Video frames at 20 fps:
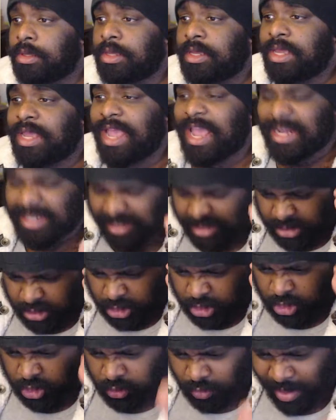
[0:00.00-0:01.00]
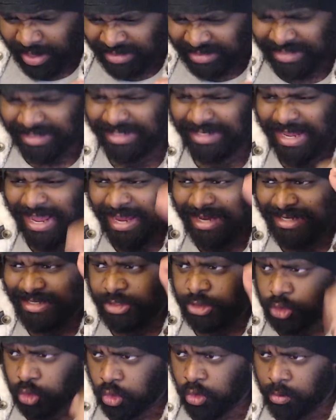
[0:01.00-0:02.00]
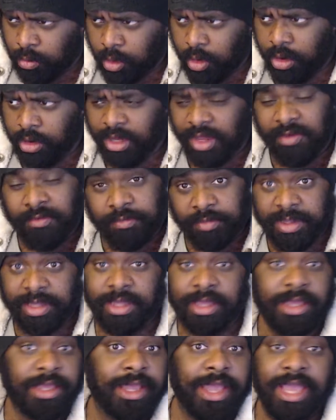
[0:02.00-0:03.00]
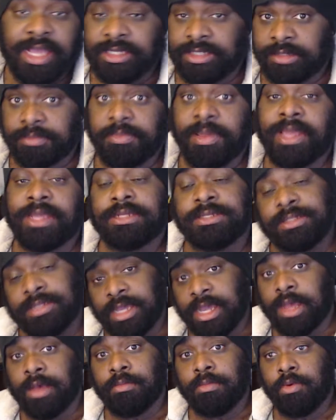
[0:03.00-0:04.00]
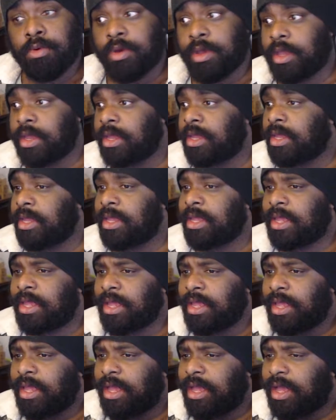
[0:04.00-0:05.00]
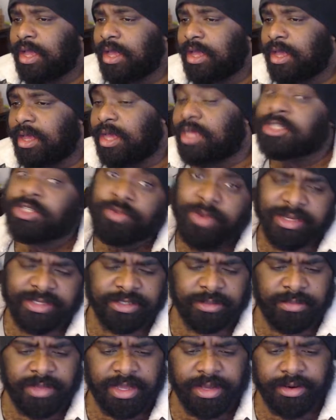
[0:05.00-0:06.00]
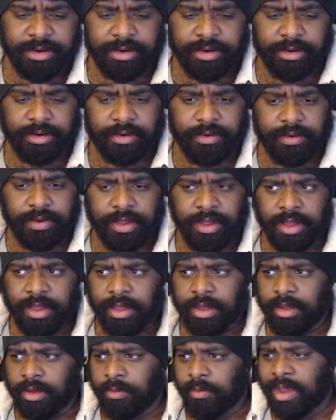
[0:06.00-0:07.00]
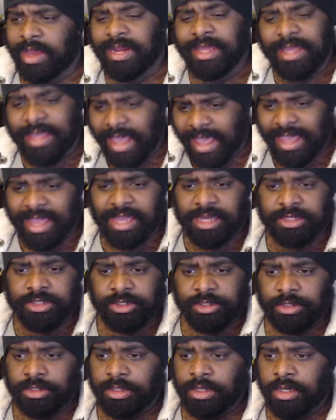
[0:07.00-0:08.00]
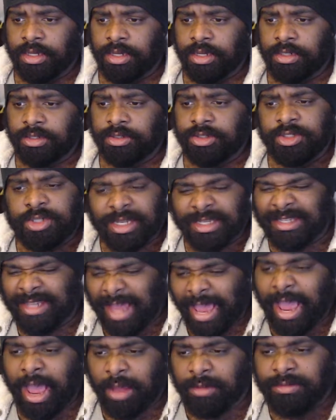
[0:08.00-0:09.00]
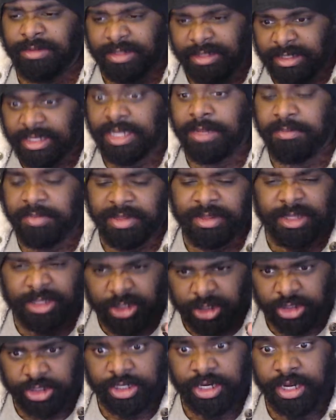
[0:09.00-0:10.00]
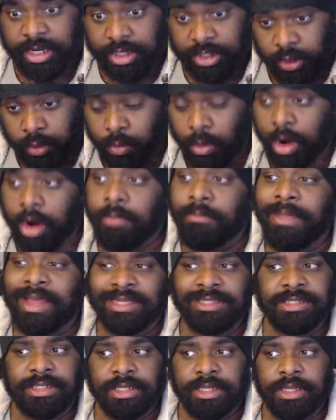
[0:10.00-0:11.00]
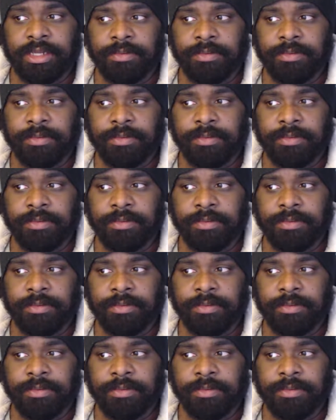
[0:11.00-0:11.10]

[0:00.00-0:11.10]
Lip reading: it's the stress and turmoil of being a space cowboy. A stress-o-meter, a way to gauge just how deep in the shit you are mentally.